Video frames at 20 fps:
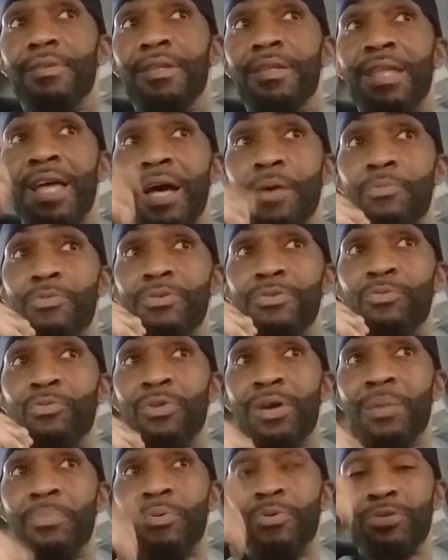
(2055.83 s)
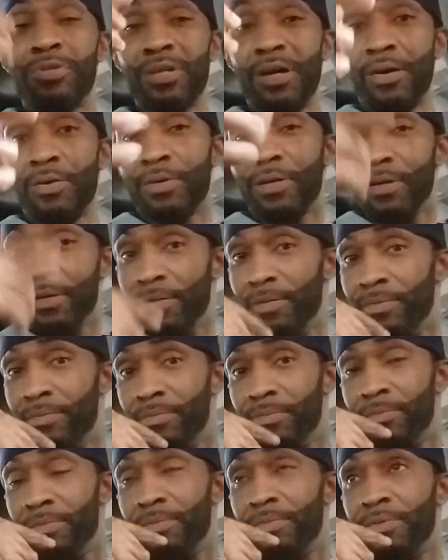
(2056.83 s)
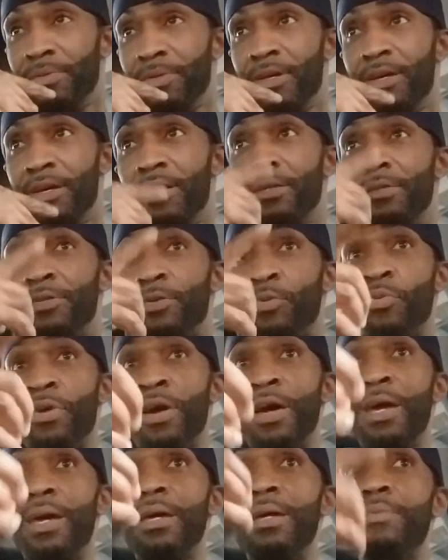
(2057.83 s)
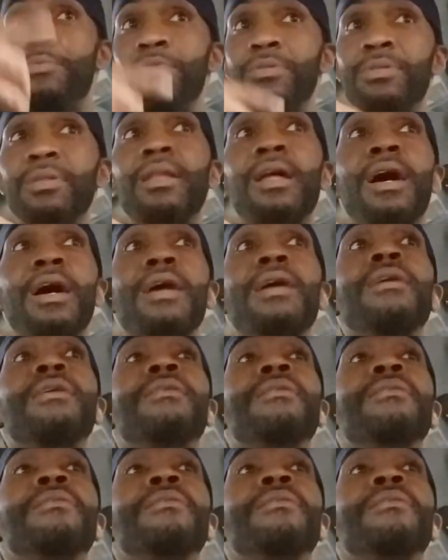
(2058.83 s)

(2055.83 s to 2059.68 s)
That was rebel talking. Dwayne was like,